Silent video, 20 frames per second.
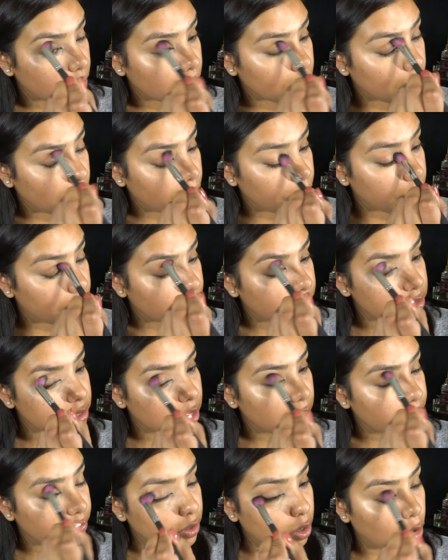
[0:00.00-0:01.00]
And whatever's
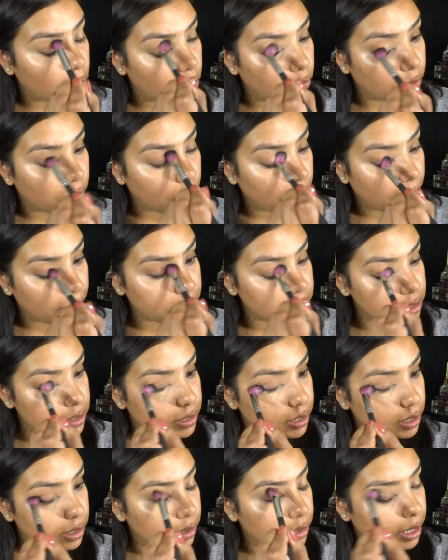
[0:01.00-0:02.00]
left over, I just
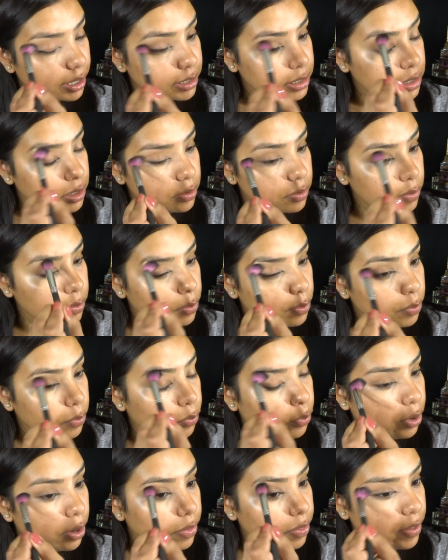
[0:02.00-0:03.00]
like to
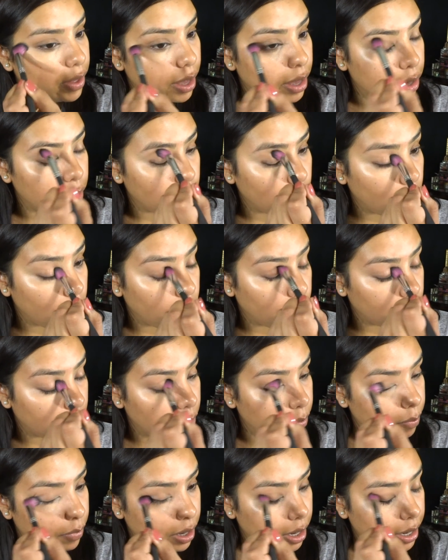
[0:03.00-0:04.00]
run that
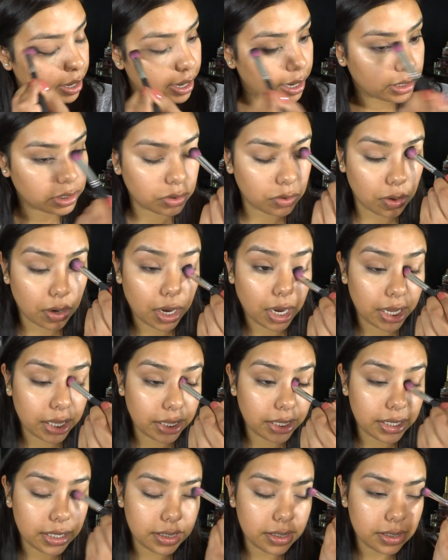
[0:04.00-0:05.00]
over my actual
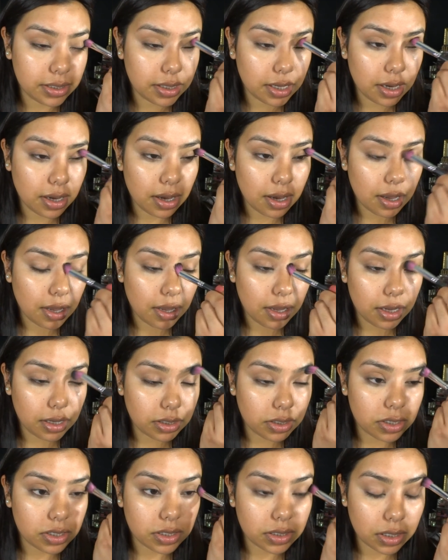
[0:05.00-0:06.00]
eyelids
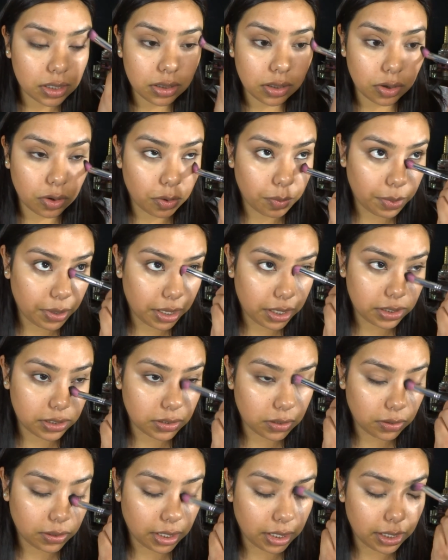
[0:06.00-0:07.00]
just a little bit
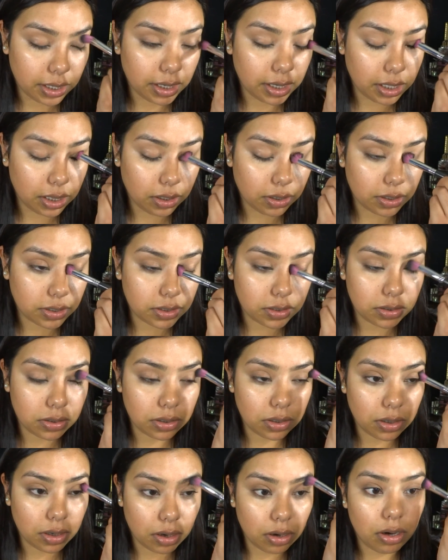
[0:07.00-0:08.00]
so that it
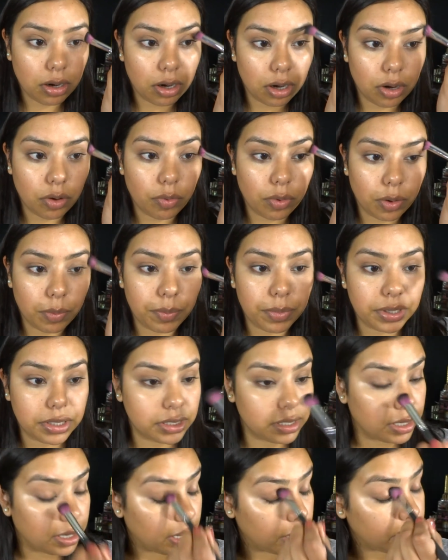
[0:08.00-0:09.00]
looks all well put
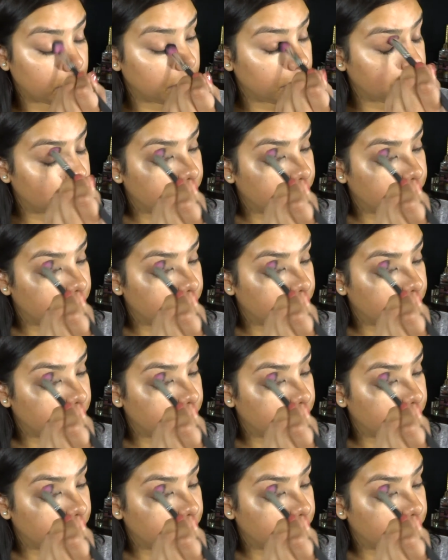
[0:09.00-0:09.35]
together.